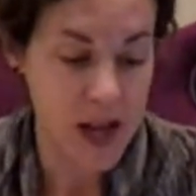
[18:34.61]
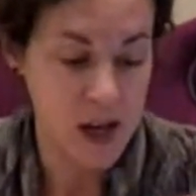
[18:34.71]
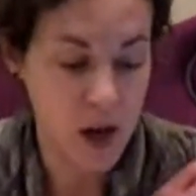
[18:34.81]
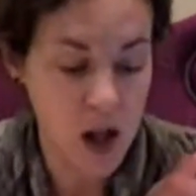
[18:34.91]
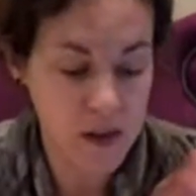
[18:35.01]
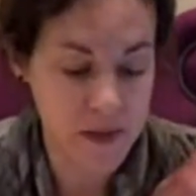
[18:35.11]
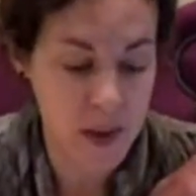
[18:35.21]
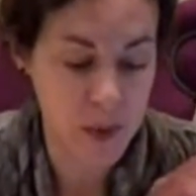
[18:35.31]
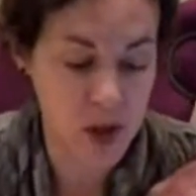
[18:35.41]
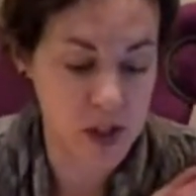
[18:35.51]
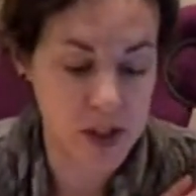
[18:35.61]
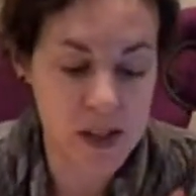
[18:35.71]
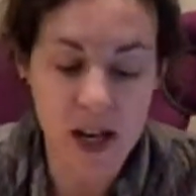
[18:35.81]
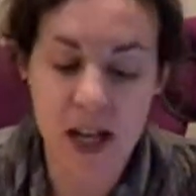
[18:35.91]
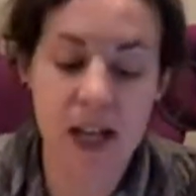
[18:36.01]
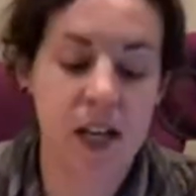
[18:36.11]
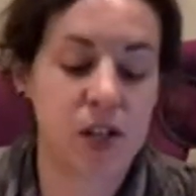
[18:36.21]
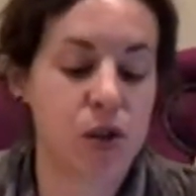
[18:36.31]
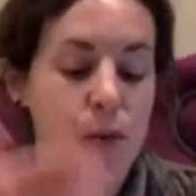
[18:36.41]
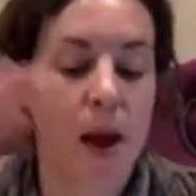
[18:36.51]
And all of them were sucking it
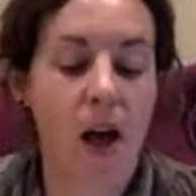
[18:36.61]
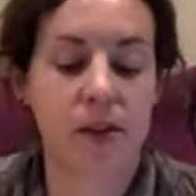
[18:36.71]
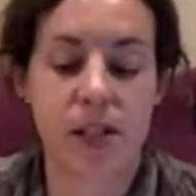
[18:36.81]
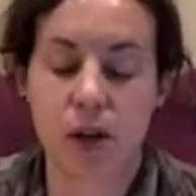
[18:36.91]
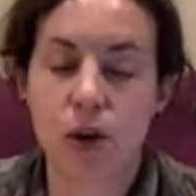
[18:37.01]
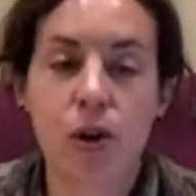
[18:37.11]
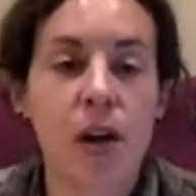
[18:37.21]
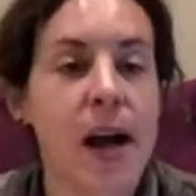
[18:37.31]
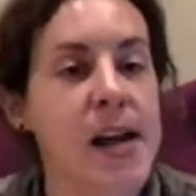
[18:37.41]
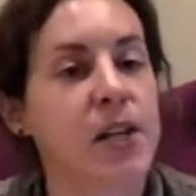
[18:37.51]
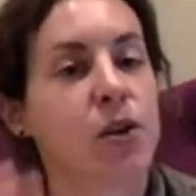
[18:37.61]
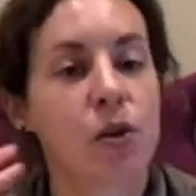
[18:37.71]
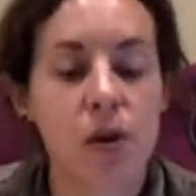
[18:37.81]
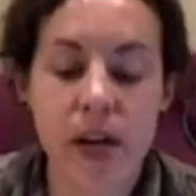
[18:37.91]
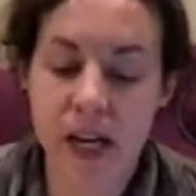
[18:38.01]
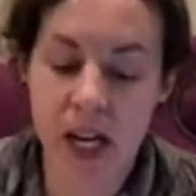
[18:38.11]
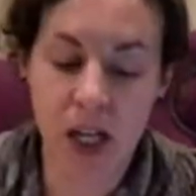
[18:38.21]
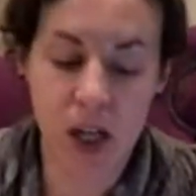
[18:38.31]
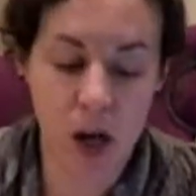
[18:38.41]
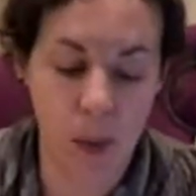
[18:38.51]
into their mouths in great,
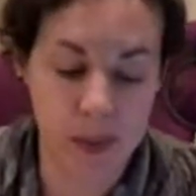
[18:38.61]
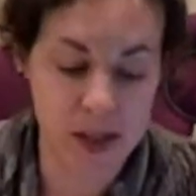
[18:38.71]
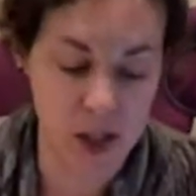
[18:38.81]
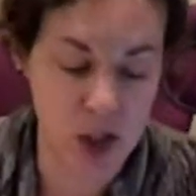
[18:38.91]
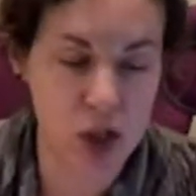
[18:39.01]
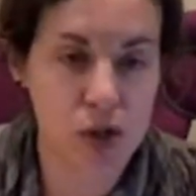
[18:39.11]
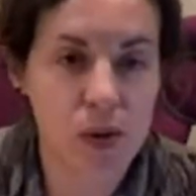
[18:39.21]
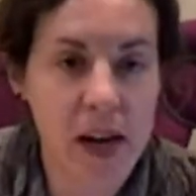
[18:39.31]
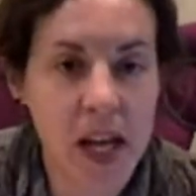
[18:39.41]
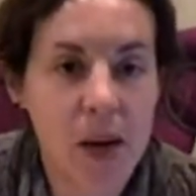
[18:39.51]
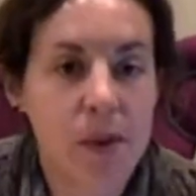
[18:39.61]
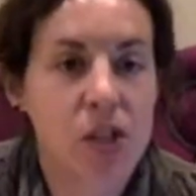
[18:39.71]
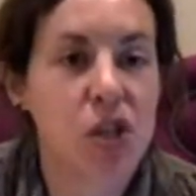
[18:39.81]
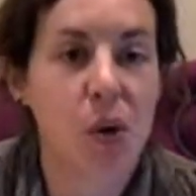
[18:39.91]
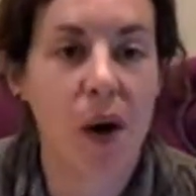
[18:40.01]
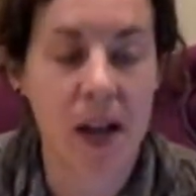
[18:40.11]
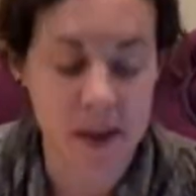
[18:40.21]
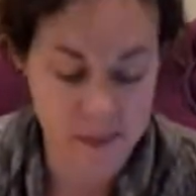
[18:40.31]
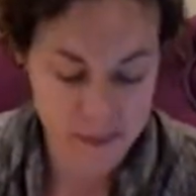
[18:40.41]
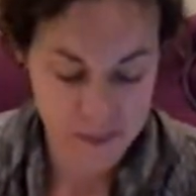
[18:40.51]
greedy gulps and shrieking with joy.